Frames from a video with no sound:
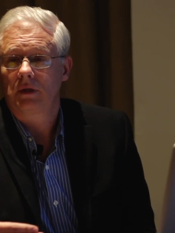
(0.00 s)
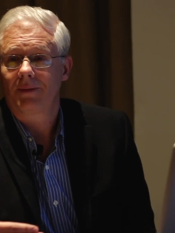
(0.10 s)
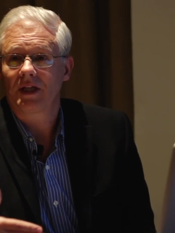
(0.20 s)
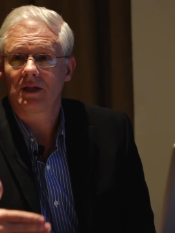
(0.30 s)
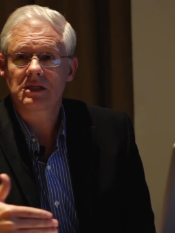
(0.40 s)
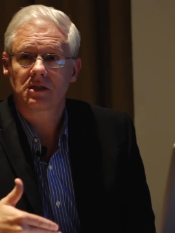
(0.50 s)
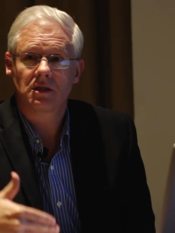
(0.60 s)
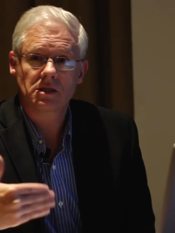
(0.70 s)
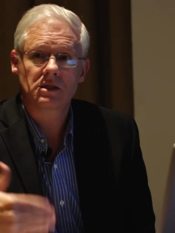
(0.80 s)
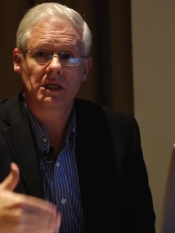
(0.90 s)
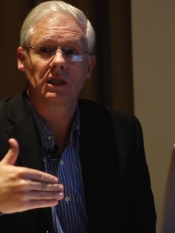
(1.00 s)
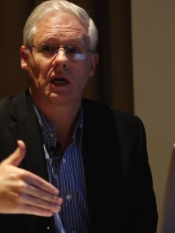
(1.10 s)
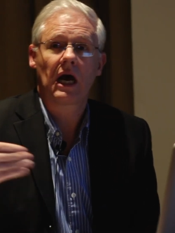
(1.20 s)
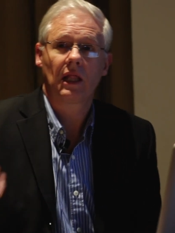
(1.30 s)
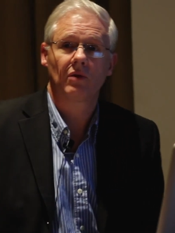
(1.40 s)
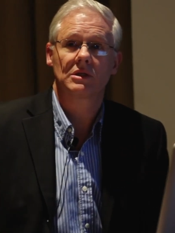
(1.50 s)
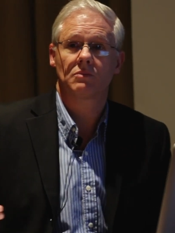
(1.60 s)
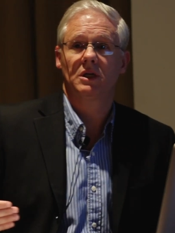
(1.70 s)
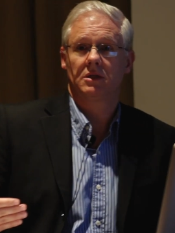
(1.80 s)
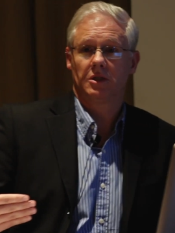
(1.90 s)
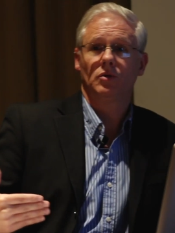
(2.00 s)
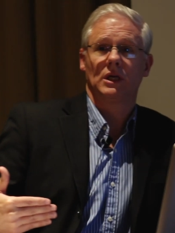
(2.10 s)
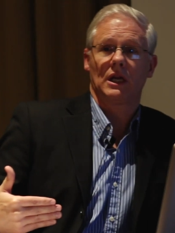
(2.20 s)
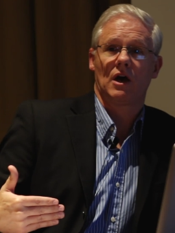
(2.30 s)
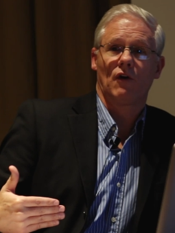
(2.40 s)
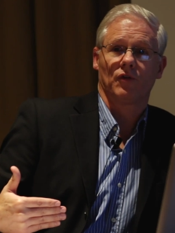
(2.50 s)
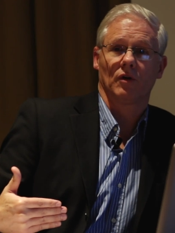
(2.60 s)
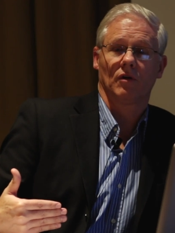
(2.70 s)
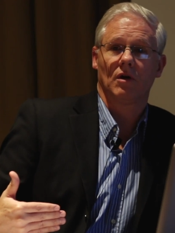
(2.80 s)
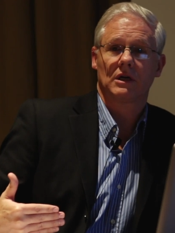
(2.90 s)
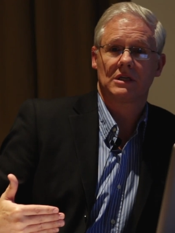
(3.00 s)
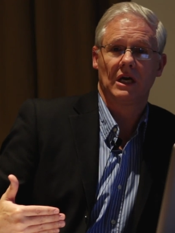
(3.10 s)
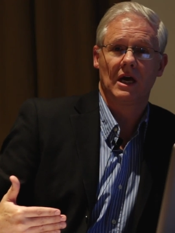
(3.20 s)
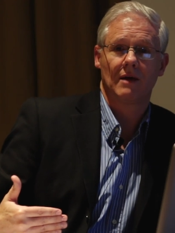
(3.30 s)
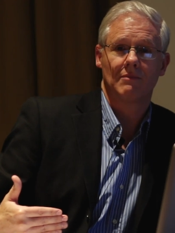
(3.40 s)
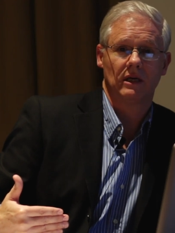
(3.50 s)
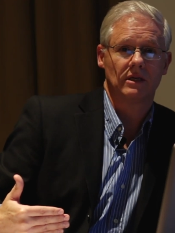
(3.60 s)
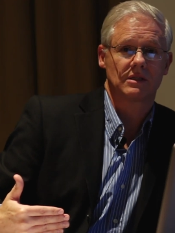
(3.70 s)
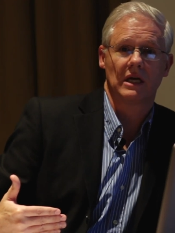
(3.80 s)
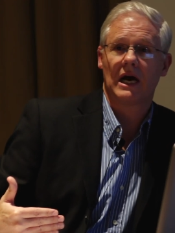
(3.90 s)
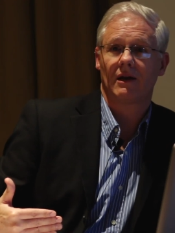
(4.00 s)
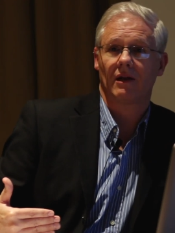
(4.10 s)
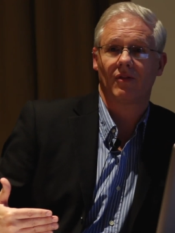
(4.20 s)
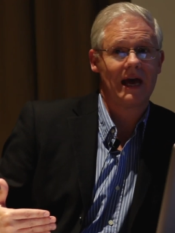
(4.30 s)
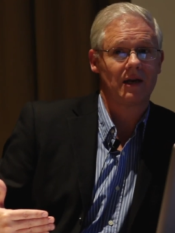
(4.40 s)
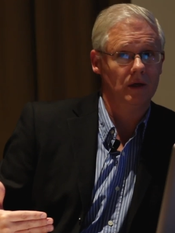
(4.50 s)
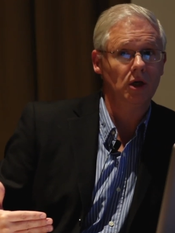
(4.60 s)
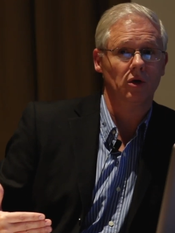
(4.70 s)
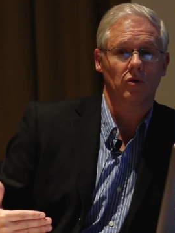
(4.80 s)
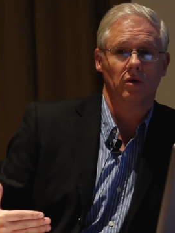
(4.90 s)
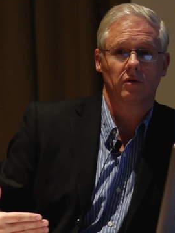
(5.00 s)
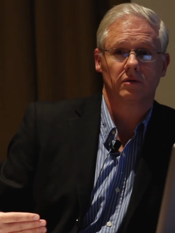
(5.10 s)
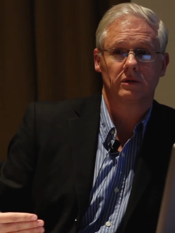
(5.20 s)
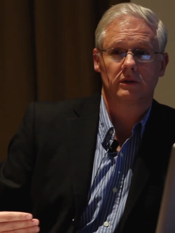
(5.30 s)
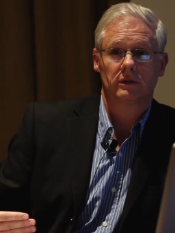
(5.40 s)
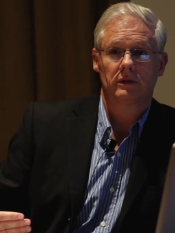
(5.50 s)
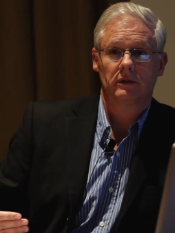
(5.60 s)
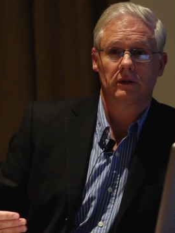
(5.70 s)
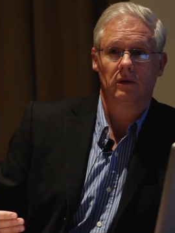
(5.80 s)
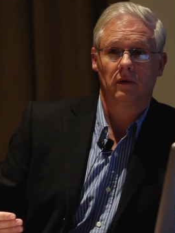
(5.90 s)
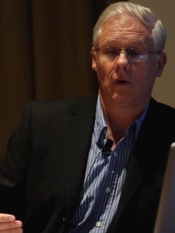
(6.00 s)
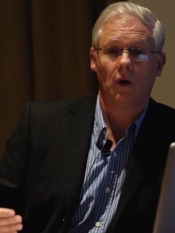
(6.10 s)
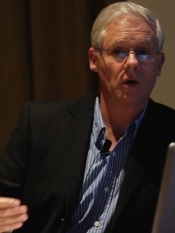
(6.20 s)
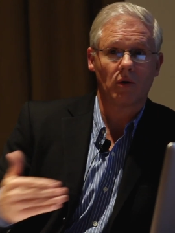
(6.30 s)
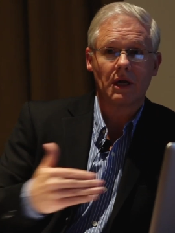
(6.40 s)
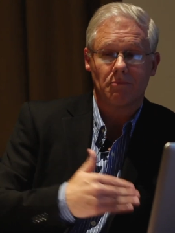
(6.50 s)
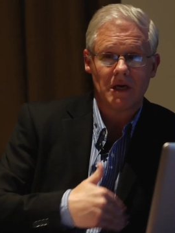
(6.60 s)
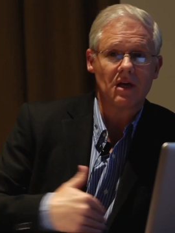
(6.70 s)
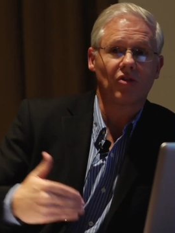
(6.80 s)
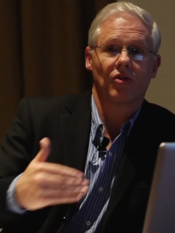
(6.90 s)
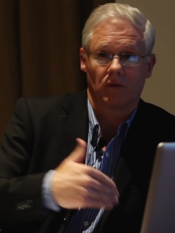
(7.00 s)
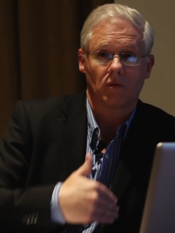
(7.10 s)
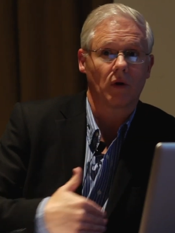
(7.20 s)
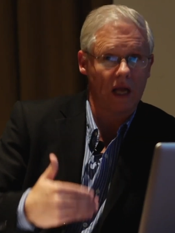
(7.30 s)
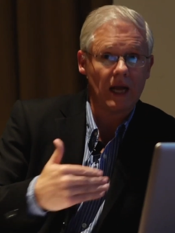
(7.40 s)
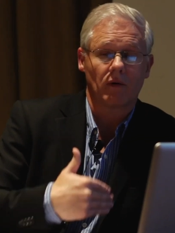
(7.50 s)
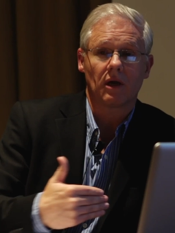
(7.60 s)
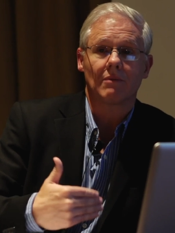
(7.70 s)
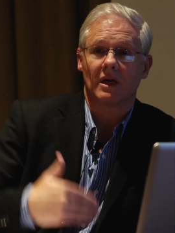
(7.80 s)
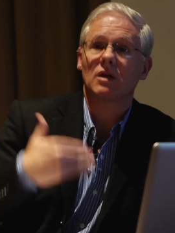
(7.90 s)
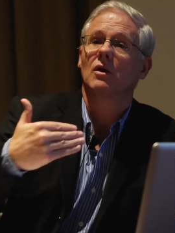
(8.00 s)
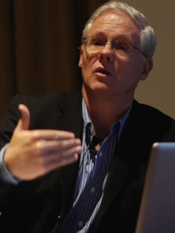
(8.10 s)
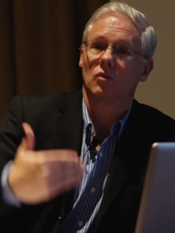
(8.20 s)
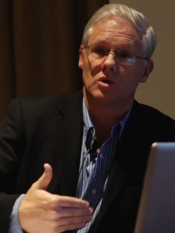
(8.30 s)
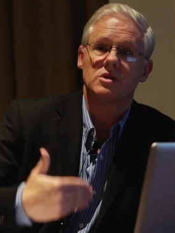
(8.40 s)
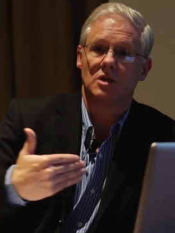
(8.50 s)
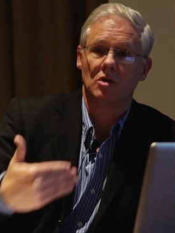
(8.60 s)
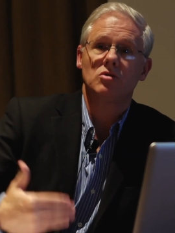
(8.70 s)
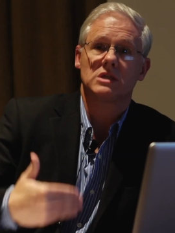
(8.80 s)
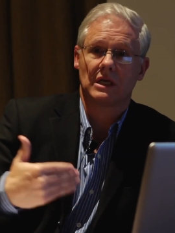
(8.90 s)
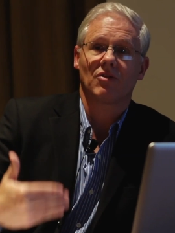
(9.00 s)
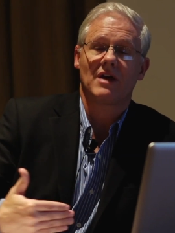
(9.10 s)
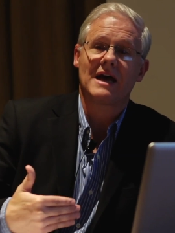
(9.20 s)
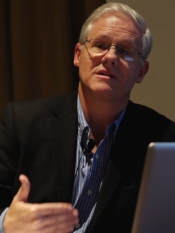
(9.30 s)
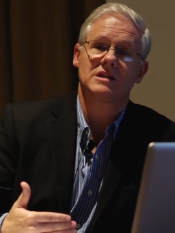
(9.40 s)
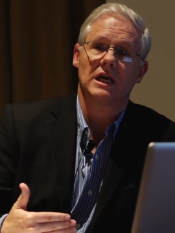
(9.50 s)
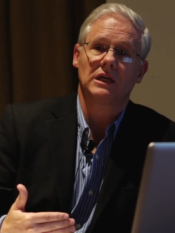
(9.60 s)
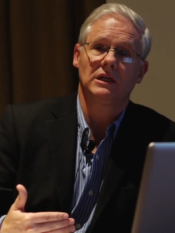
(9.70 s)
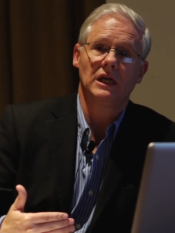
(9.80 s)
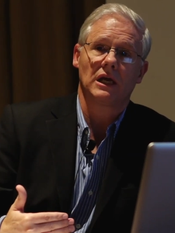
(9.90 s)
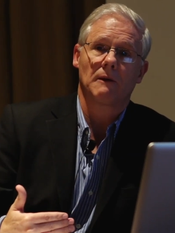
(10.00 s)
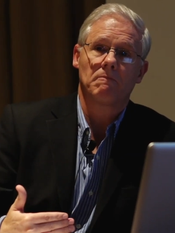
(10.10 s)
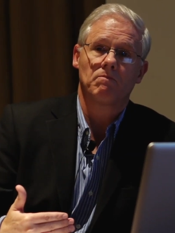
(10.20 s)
I mean, this thing that Hollywood's been doing now for a long time is not that new. All Greek myth, or a lot of Greek myth, was using that technique.